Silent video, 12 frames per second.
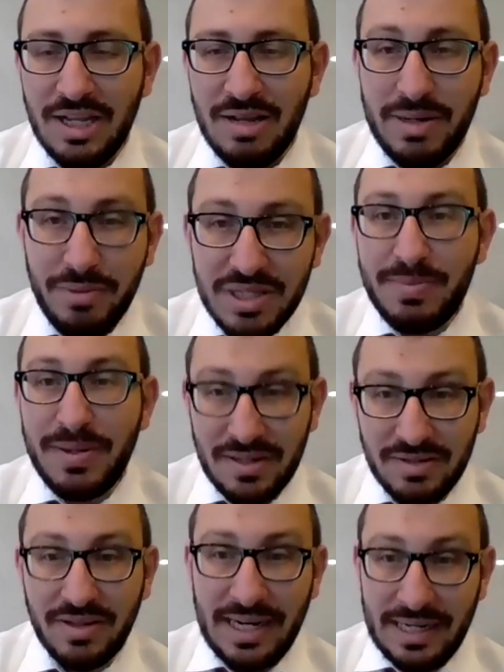But he would speak to,
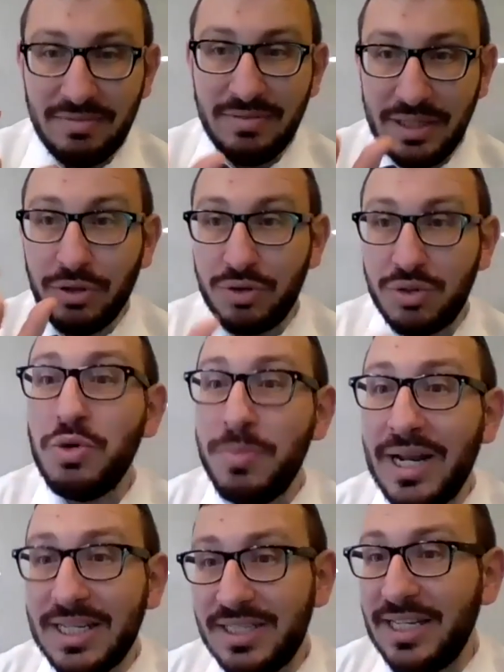like, you know, two
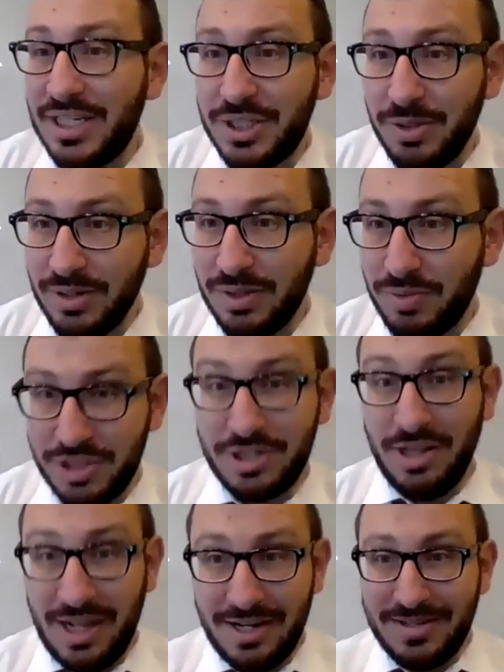minutes to each student, which is a
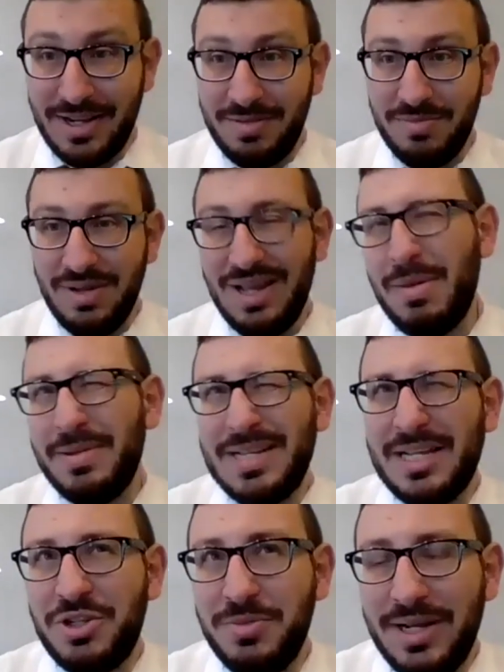lot of time. Or maybe
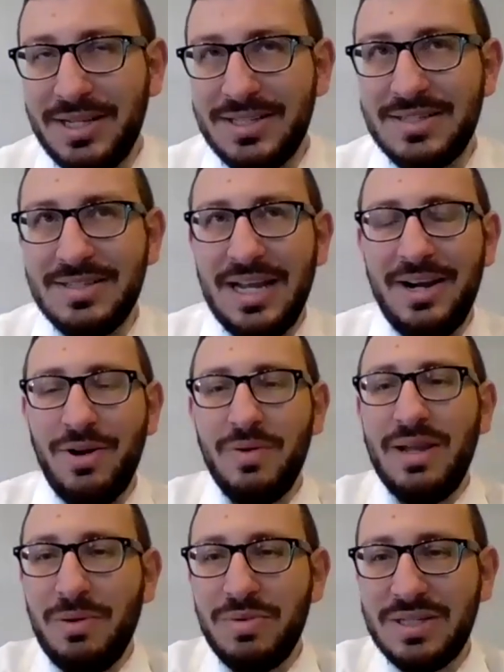not two minutes. I don't know.
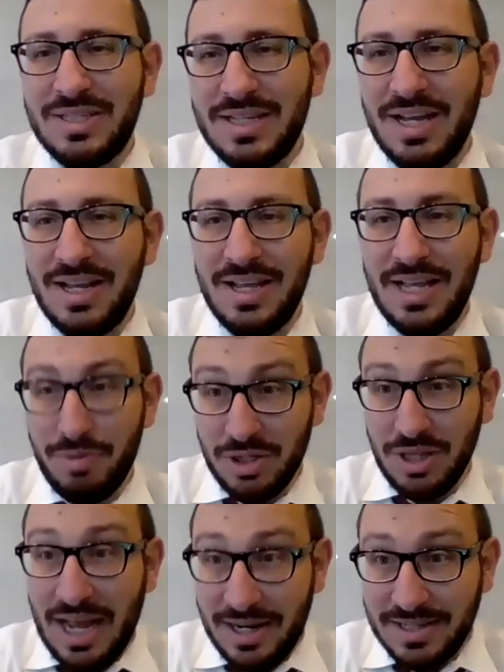It was uh, it was a
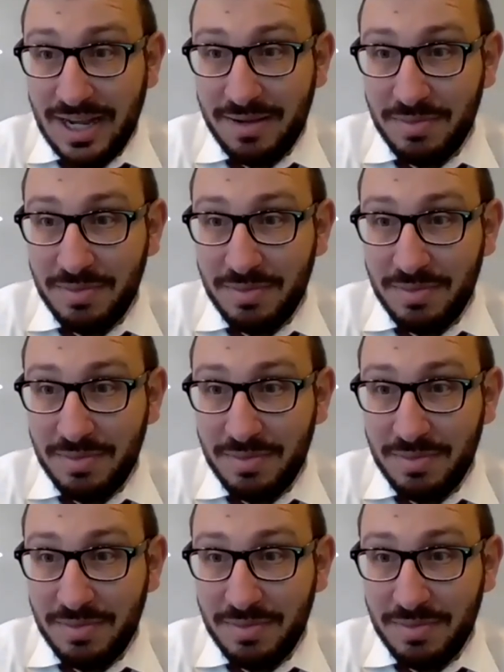lot of time.